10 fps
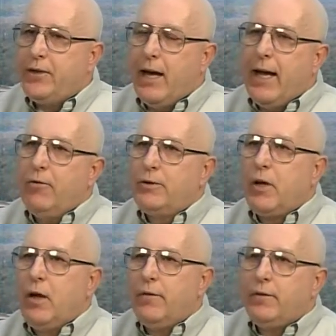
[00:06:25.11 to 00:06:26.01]
got what's
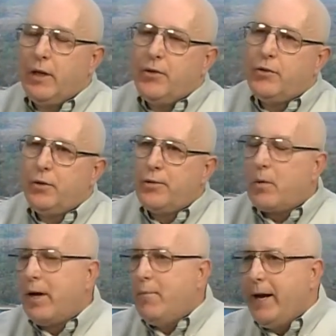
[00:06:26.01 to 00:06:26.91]
called a flood insurance
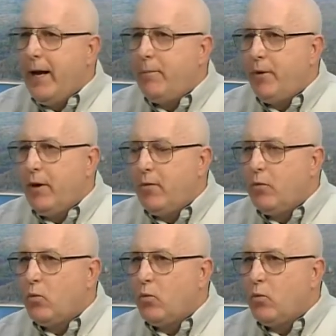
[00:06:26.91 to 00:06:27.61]
rate map that